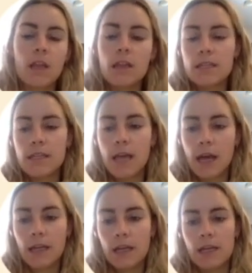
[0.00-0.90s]
The
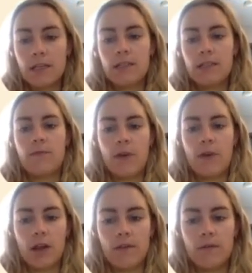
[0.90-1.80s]
second is
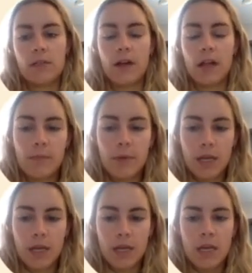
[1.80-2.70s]

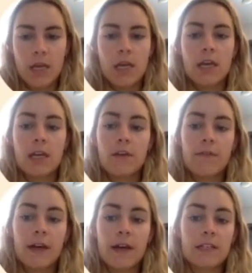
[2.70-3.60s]
developing an
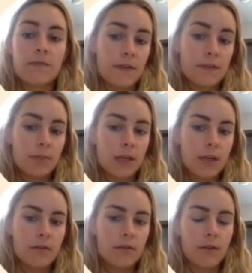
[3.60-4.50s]
effective safety
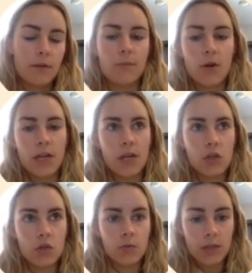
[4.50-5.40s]
plan through
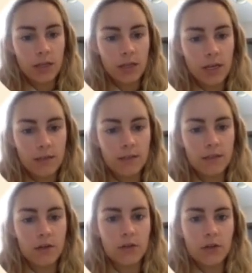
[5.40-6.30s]
communication with the clients.
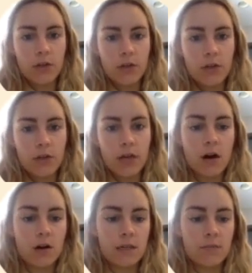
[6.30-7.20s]
So there
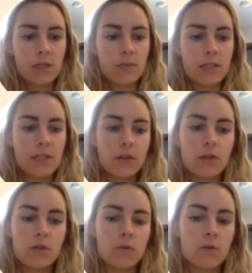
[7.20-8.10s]
are some specific
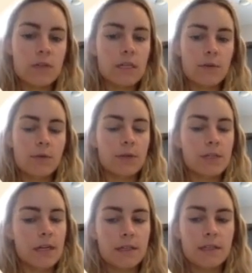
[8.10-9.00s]
tools that we will
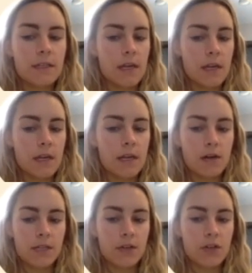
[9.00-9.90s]
discuss today in
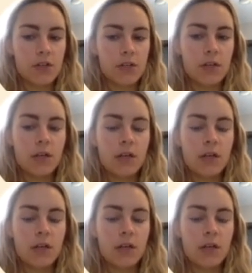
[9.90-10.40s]
our session